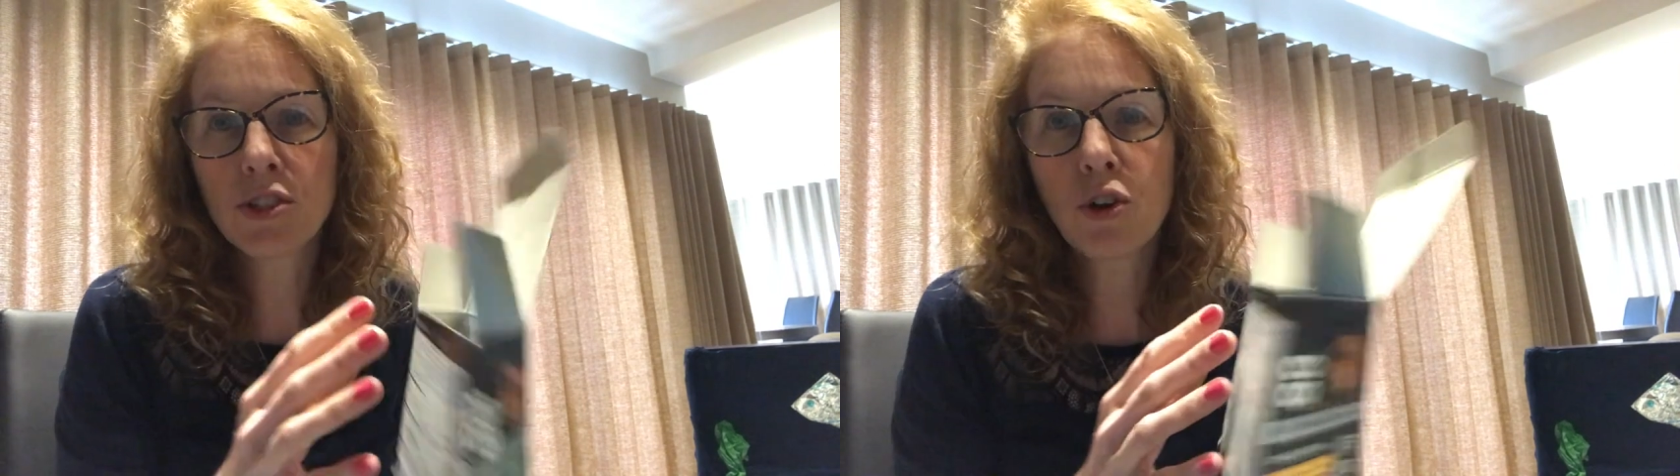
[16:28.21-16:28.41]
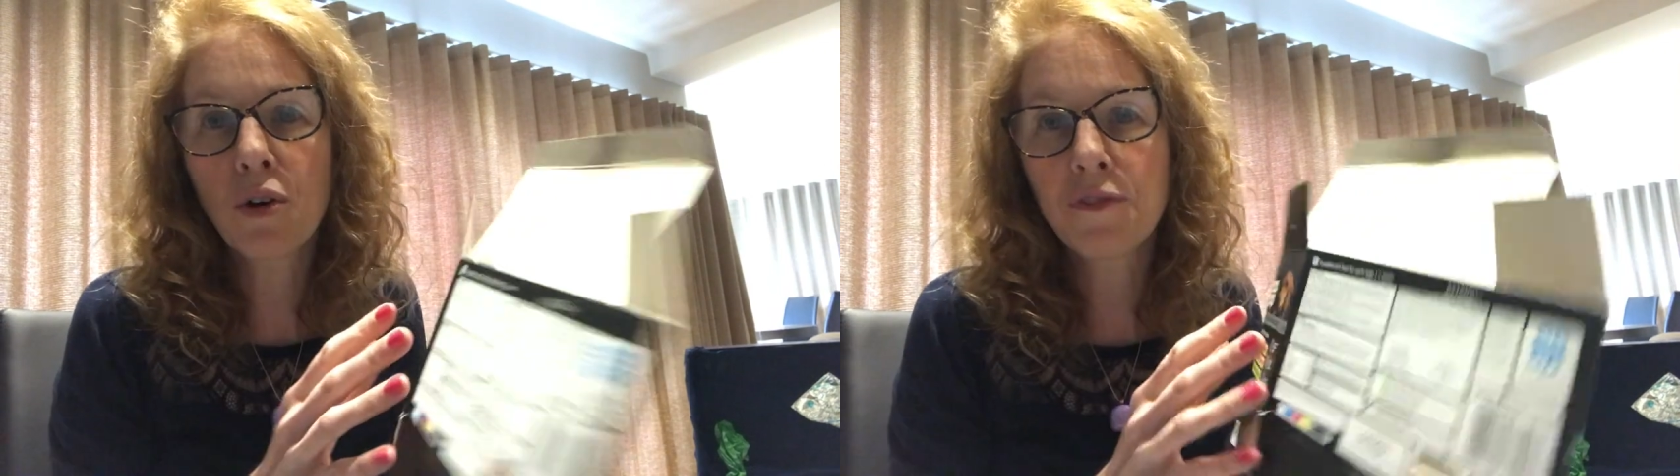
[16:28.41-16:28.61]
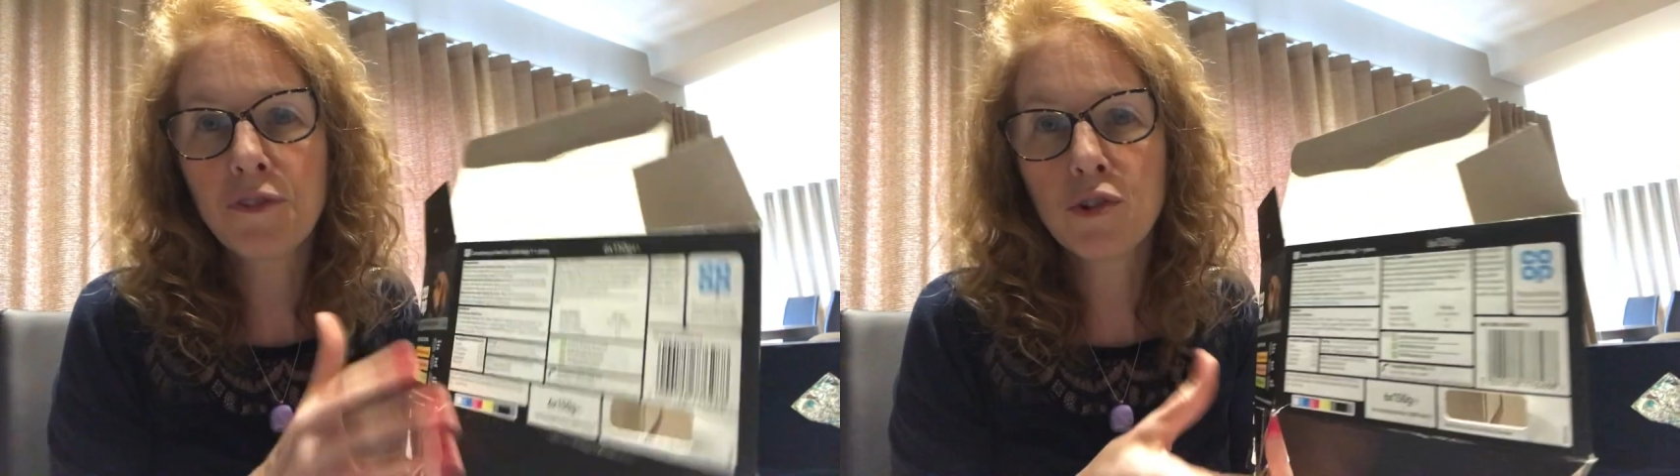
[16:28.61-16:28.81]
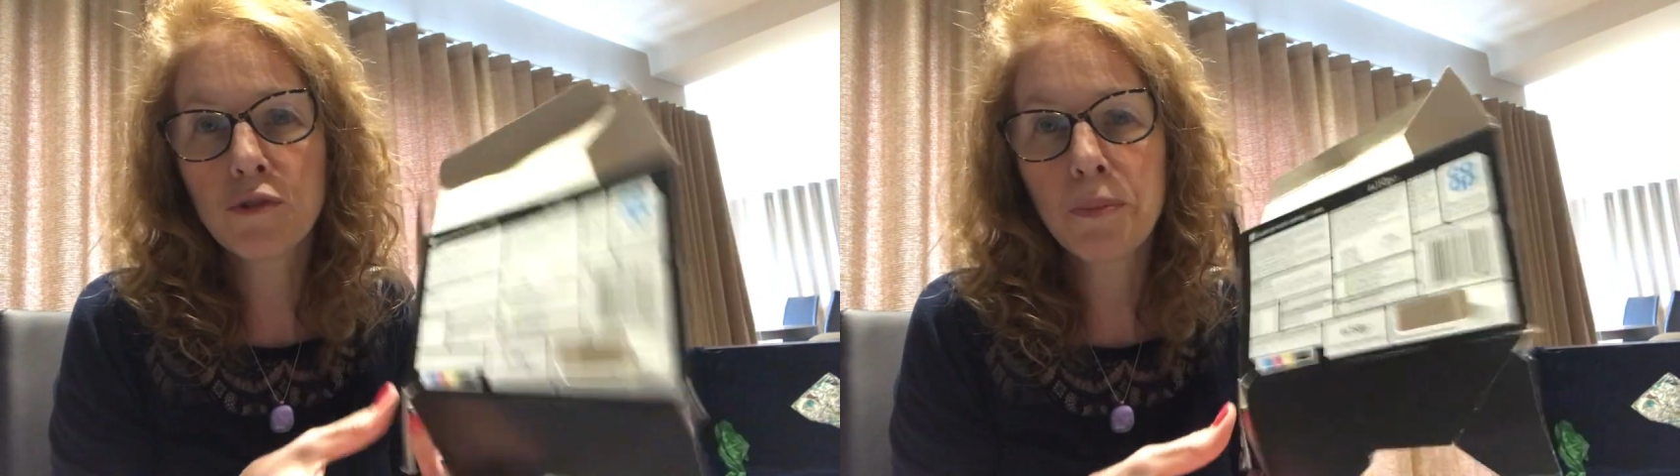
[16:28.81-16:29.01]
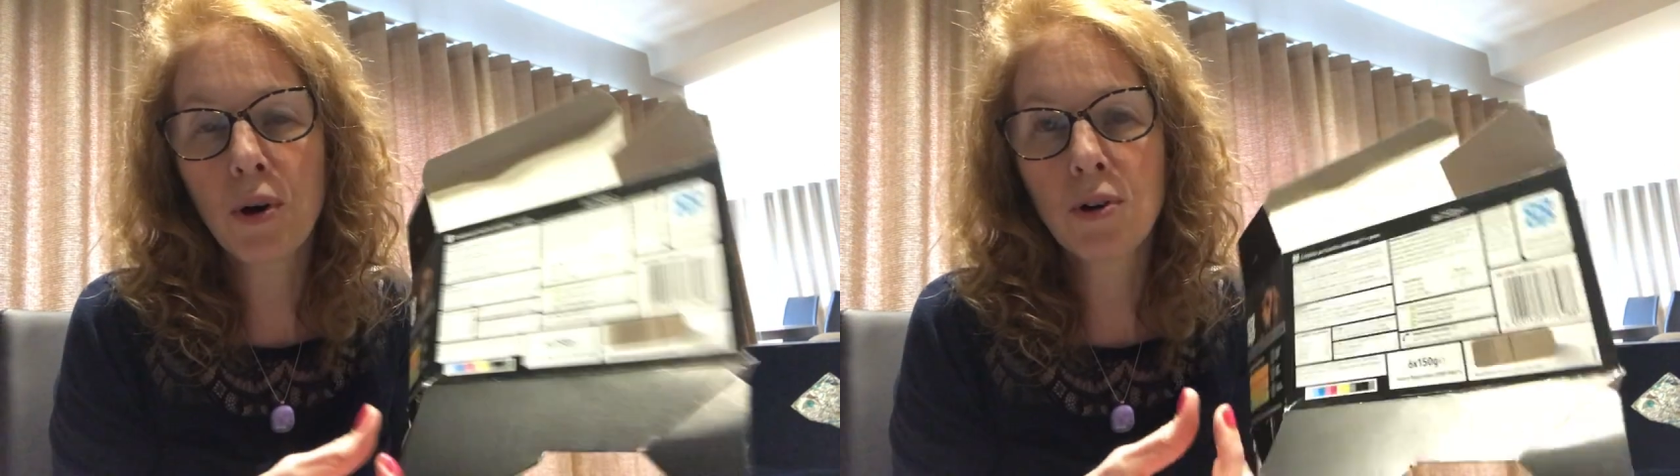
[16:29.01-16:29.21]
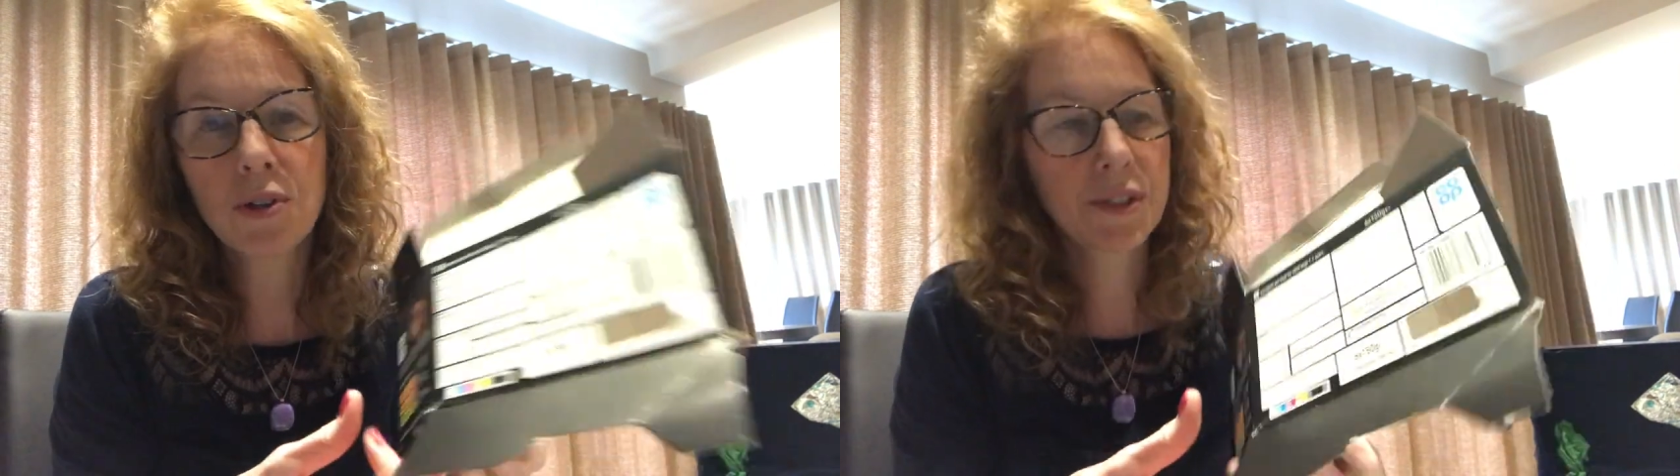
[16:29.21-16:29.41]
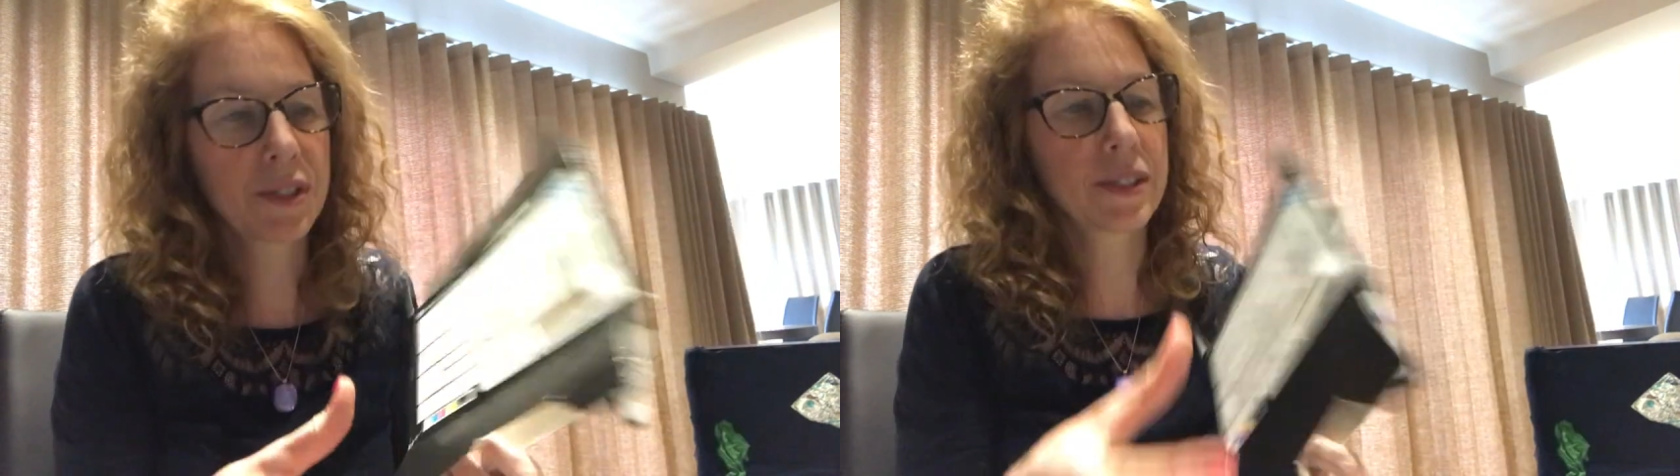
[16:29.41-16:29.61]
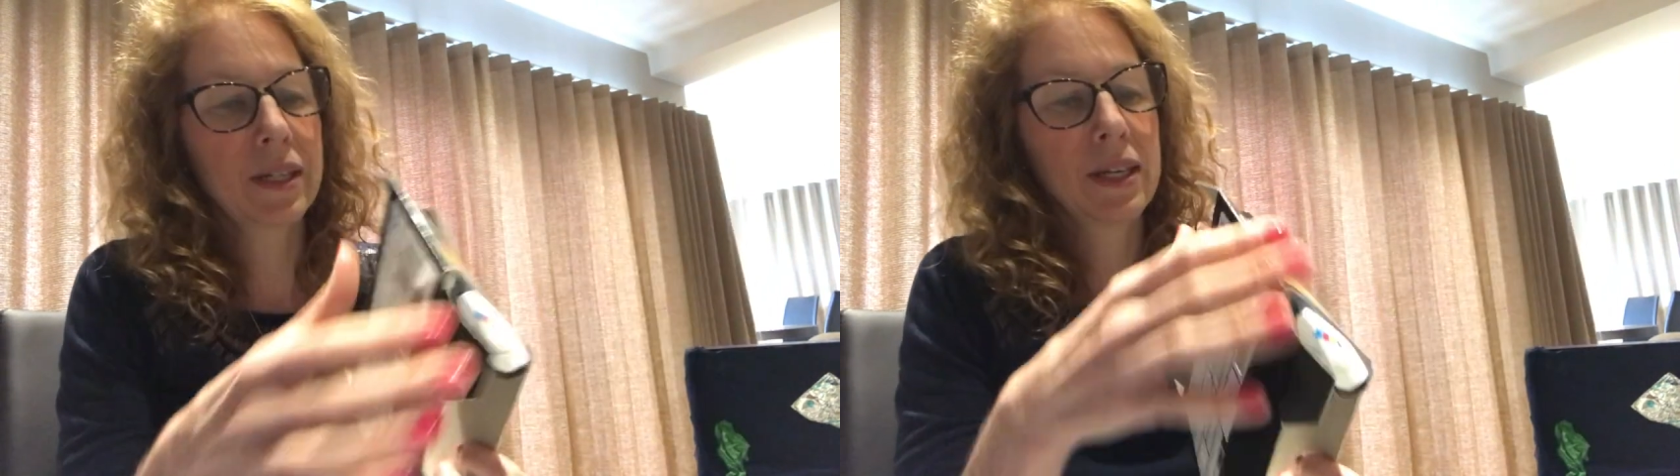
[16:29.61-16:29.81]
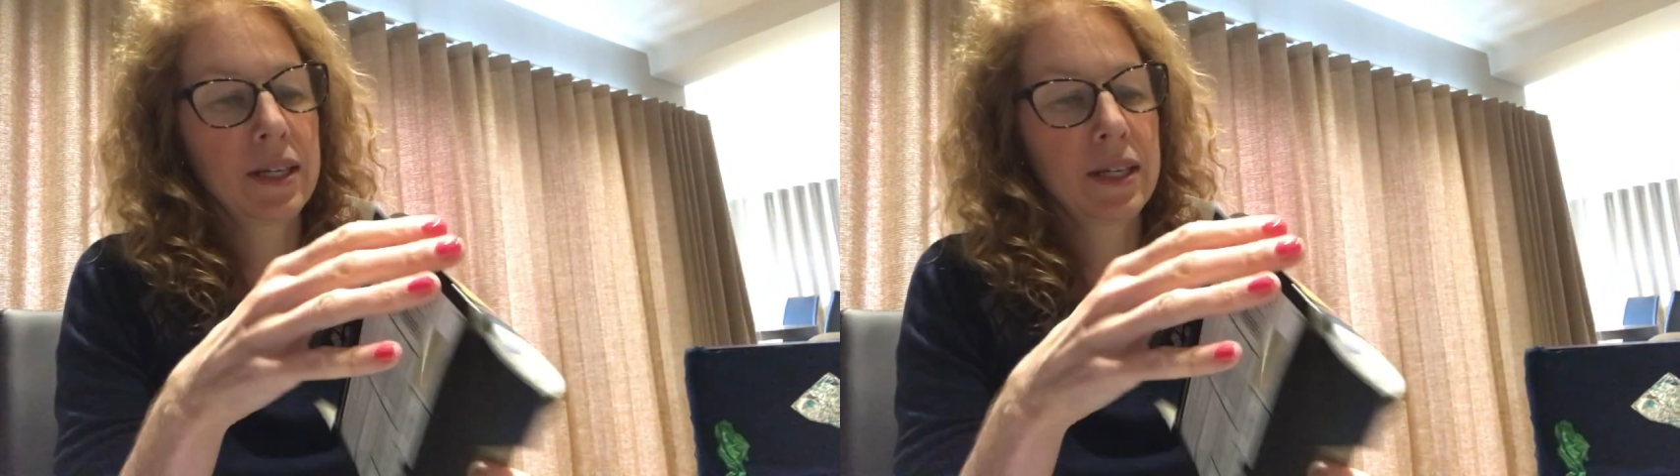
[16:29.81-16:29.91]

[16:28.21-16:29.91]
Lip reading: dog food box,